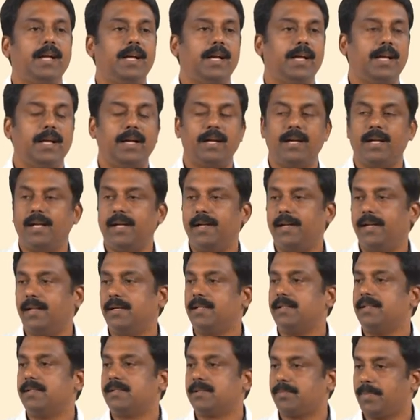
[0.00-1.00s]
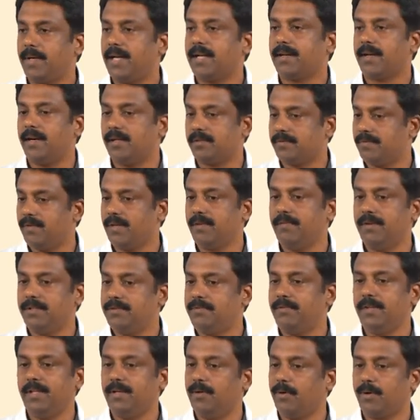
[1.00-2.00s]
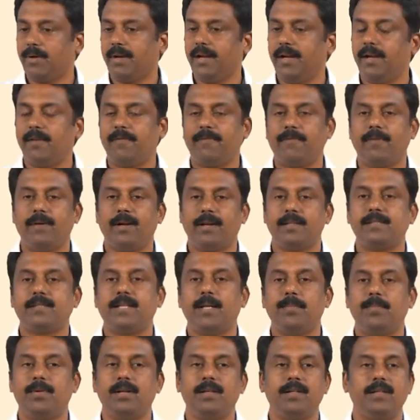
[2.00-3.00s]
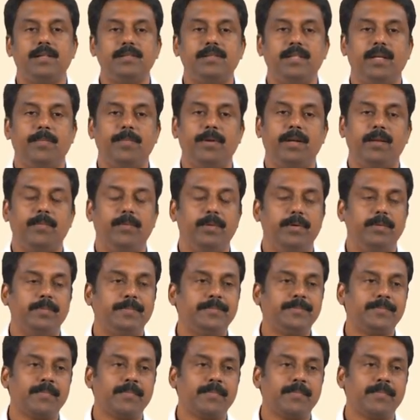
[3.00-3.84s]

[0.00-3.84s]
uh, uh, spray transfer which we require for stable GMAW.